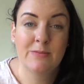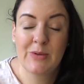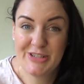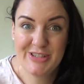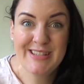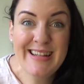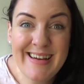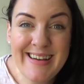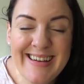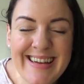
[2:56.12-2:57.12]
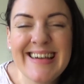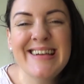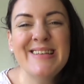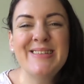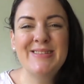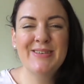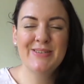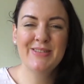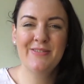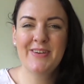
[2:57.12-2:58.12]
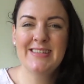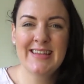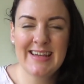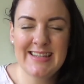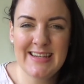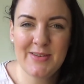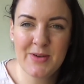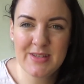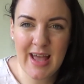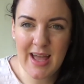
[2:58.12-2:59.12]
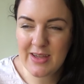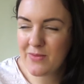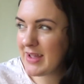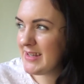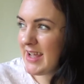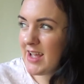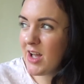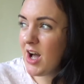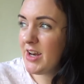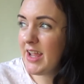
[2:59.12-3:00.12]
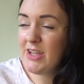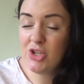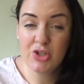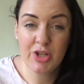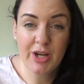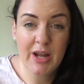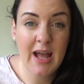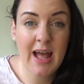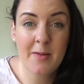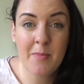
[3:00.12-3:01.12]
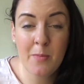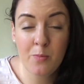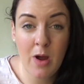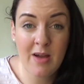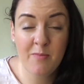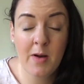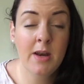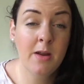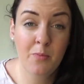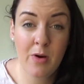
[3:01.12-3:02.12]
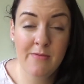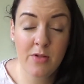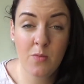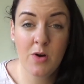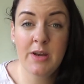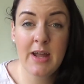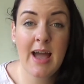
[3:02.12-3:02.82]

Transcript: Wish us luck. So the first thing I did was I went and got a juicer. I've bought a Breville one.